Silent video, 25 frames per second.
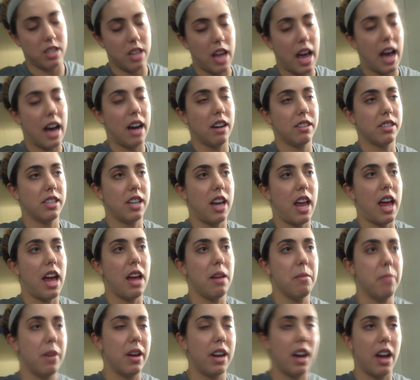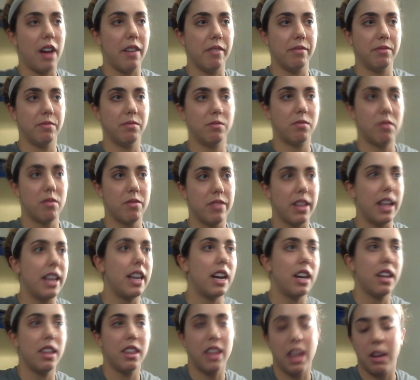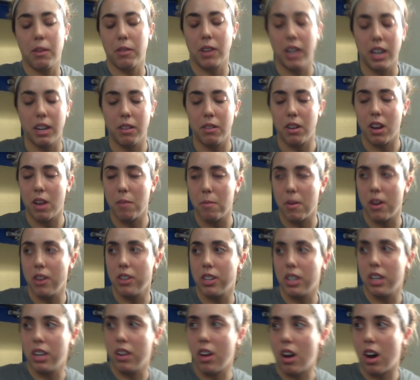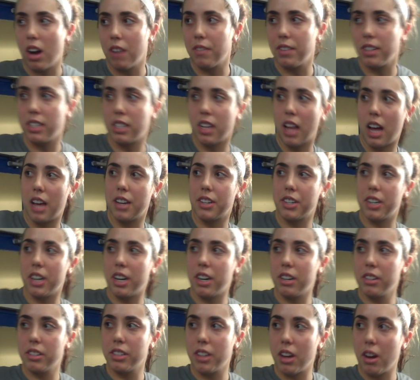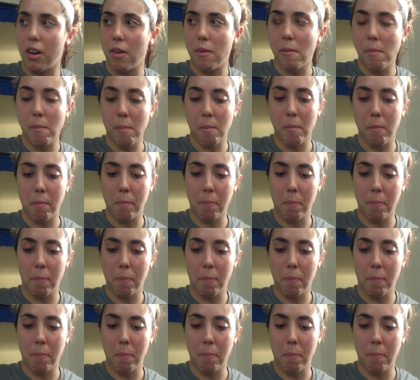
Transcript: now, today, but um, they did, they ran motion offense last year, so.